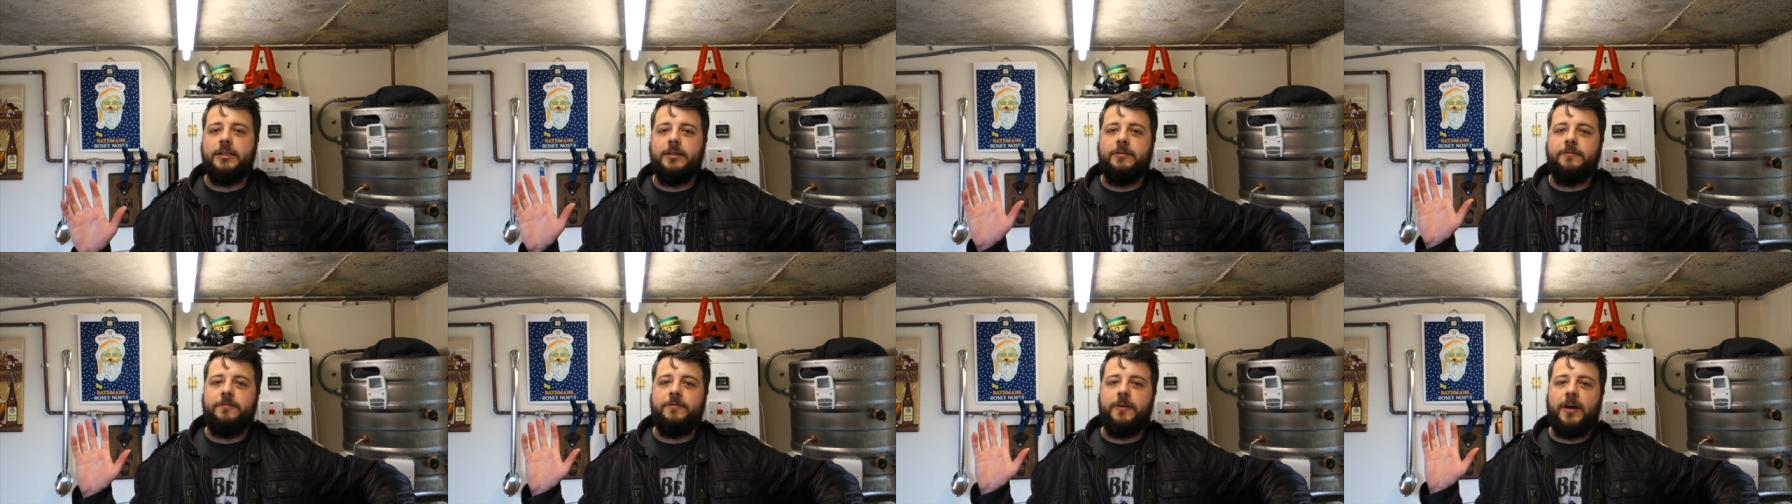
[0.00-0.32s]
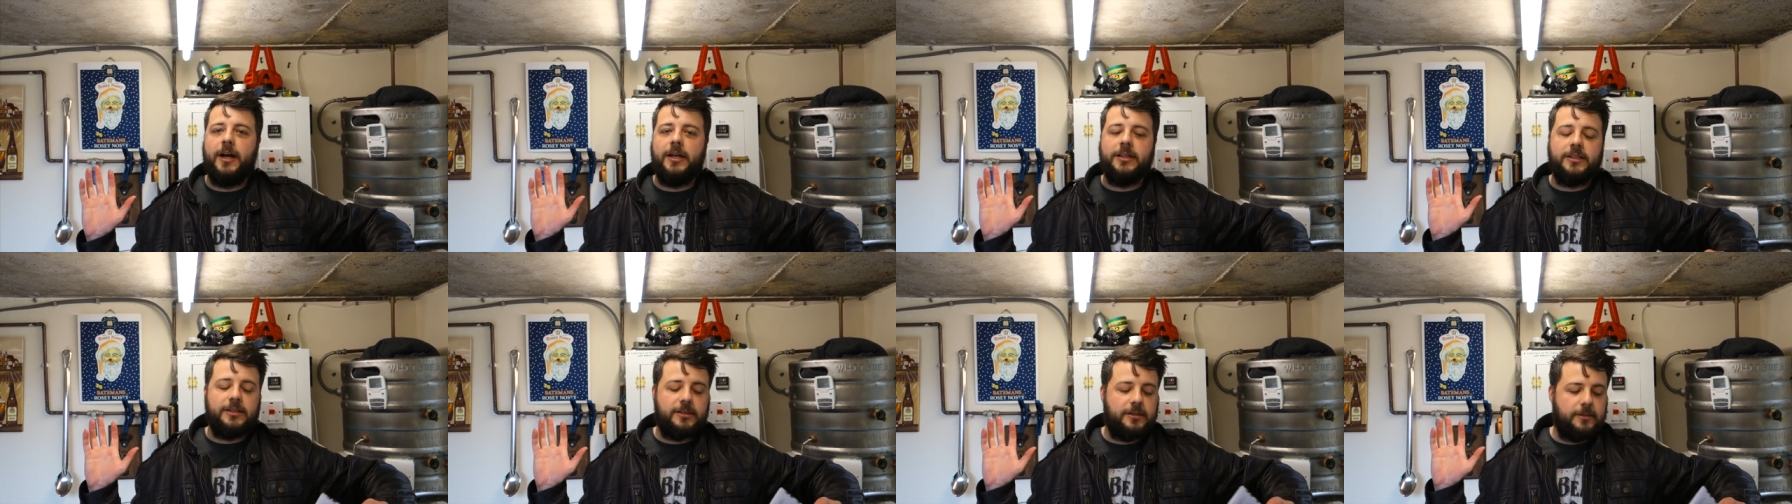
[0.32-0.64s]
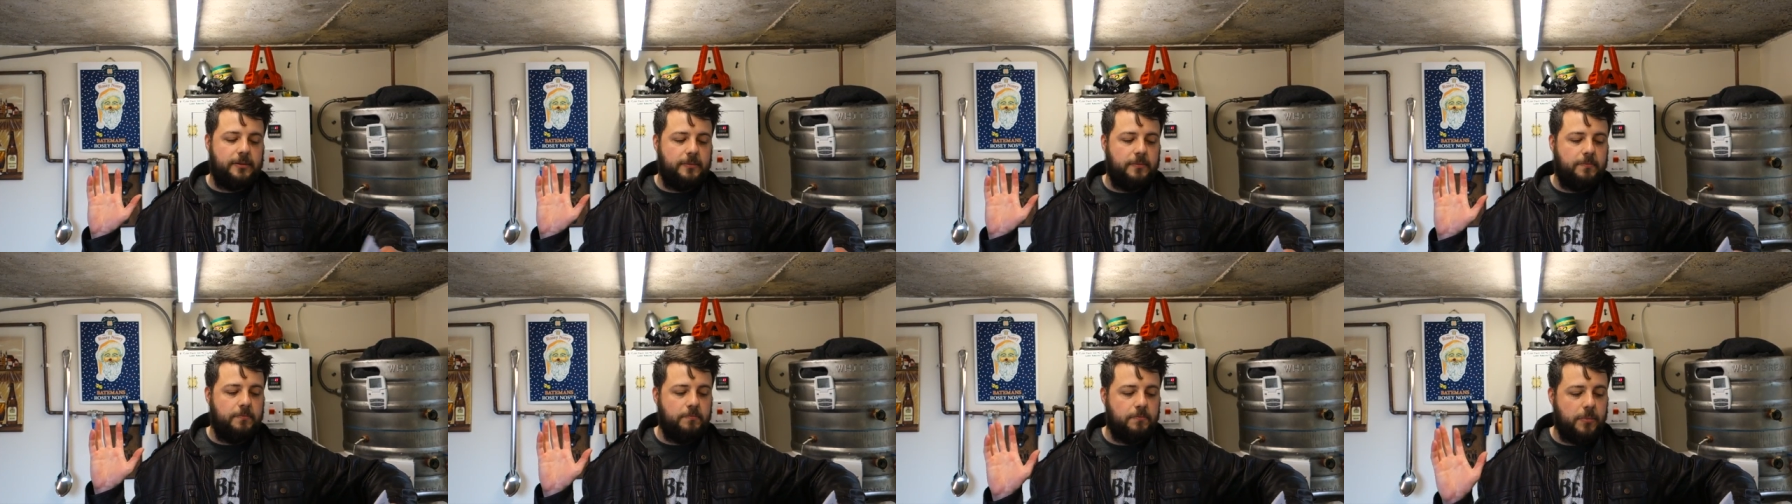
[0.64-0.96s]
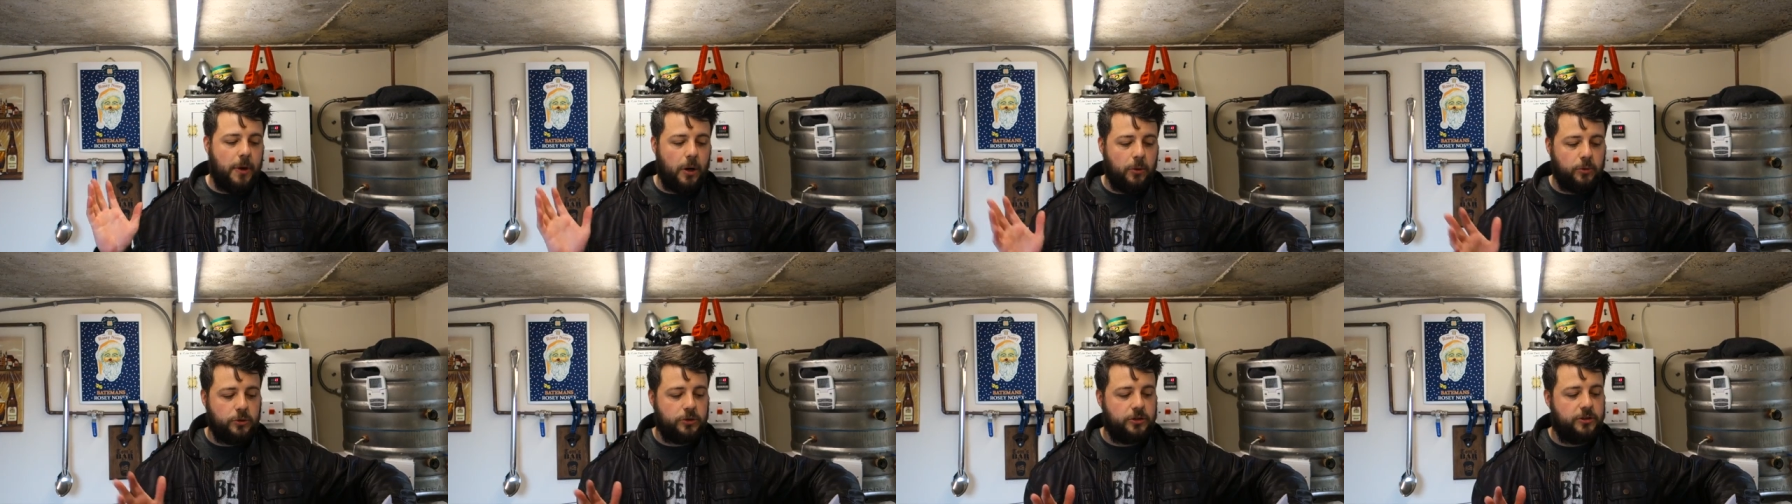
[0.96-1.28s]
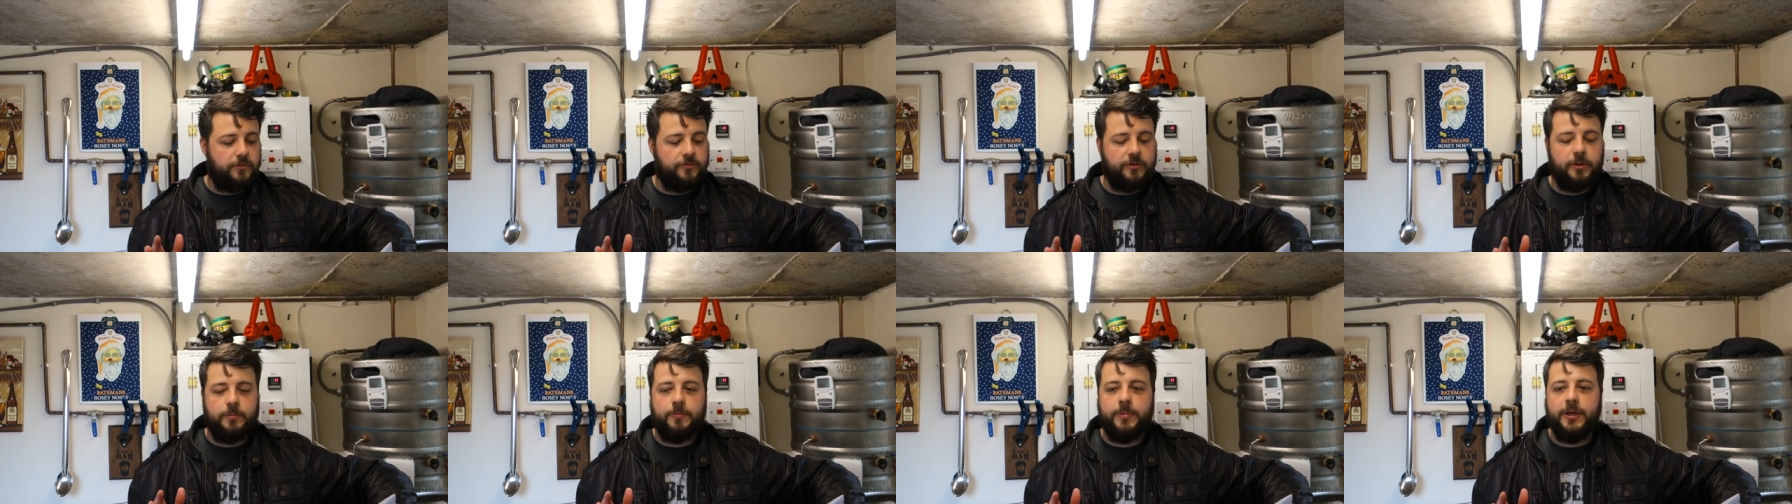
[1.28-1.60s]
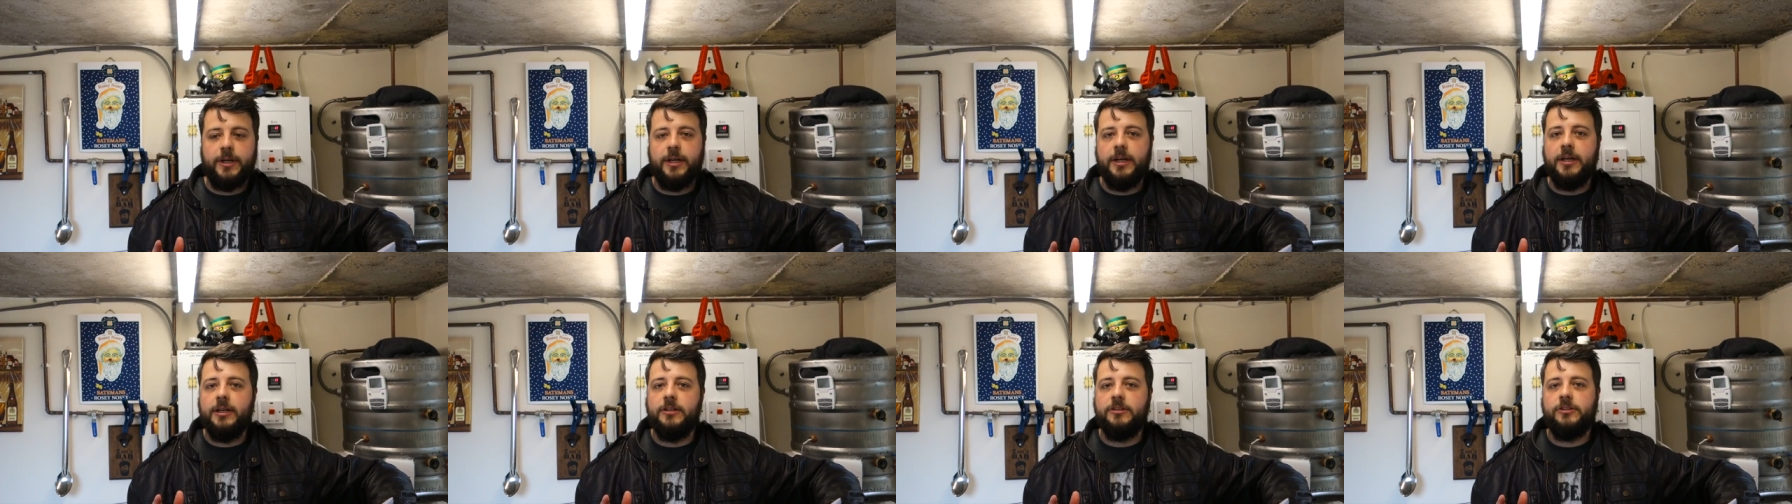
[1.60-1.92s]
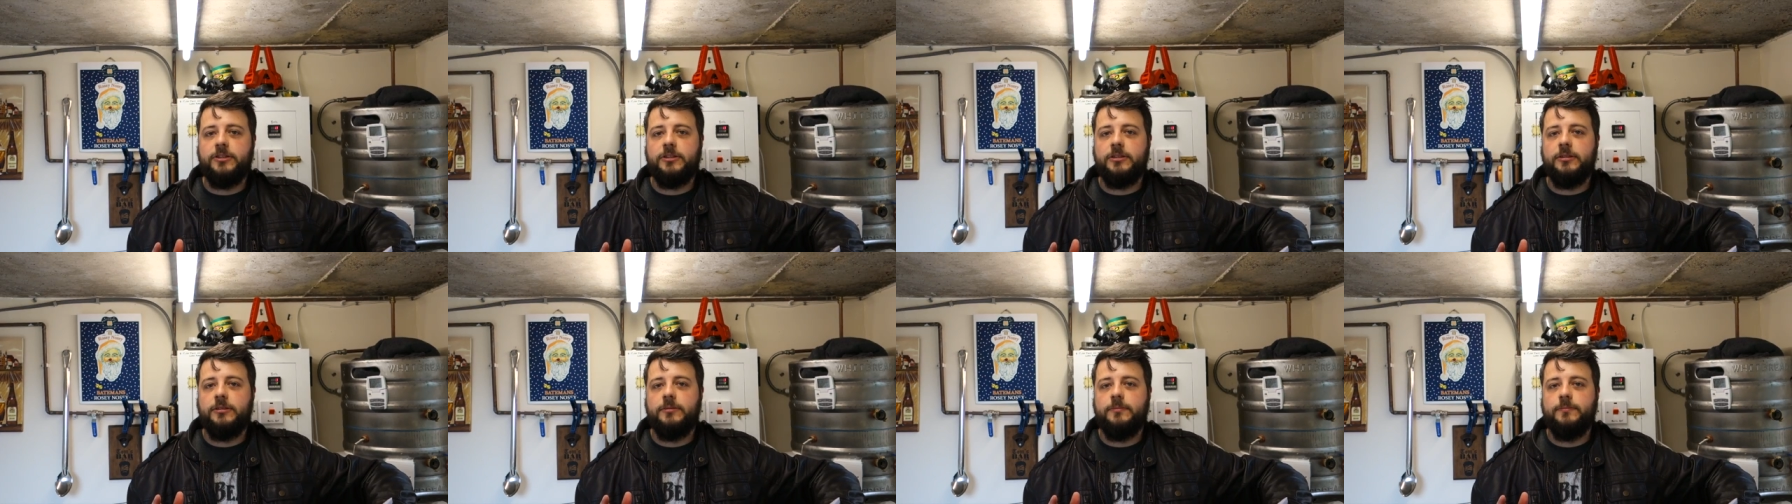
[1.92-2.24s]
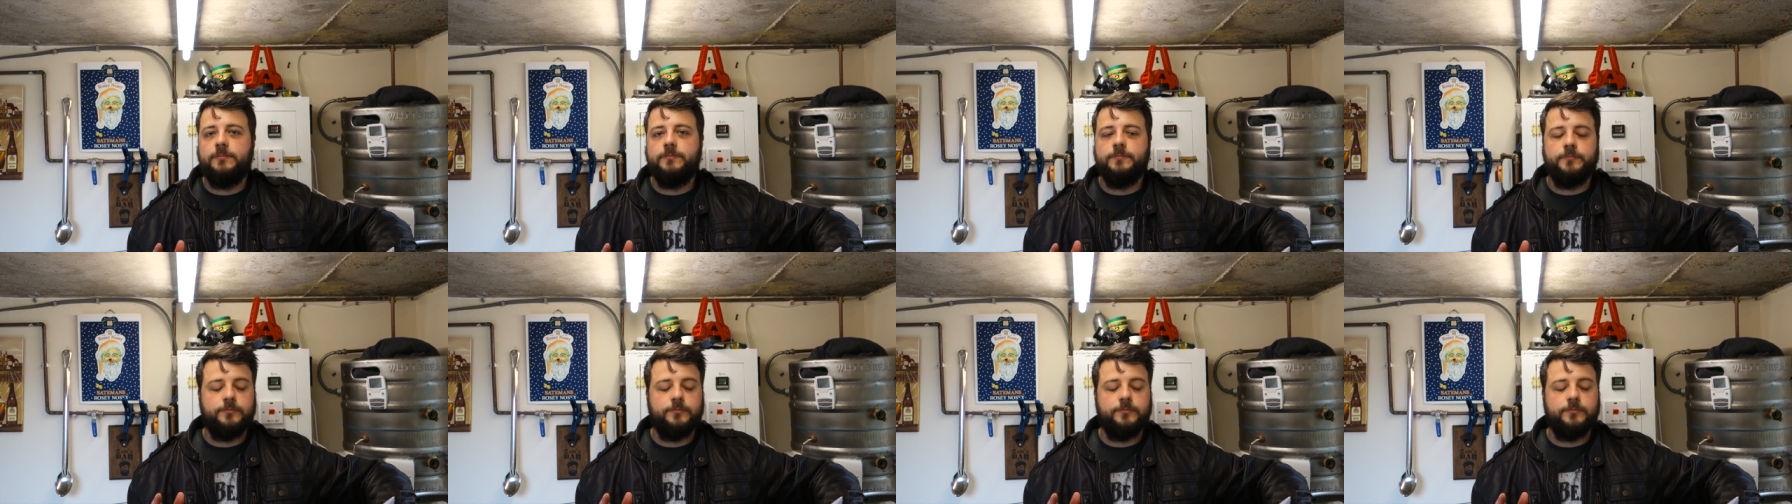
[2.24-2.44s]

In fact, most of the beers